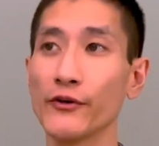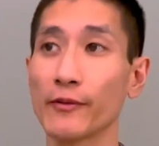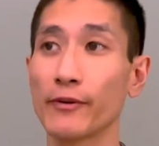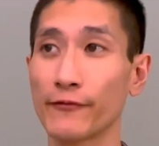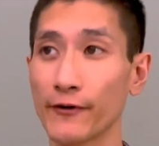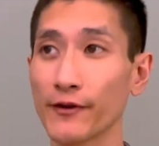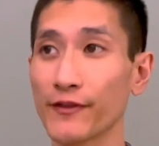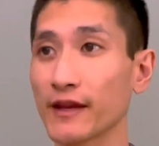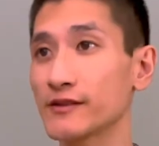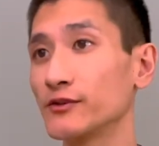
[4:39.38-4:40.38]
to prefer
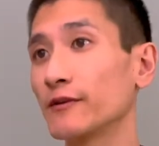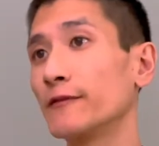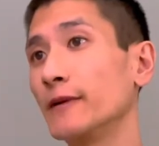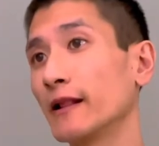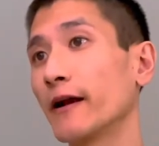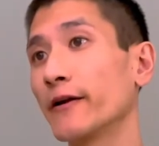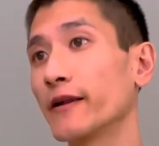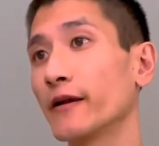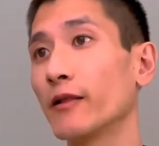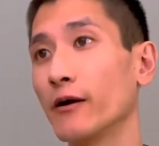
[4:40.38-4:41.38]
things due to
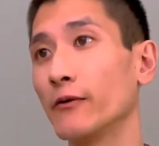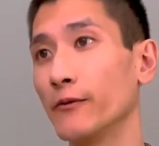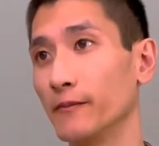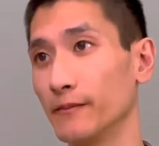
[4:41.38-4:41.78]
familiarity alone.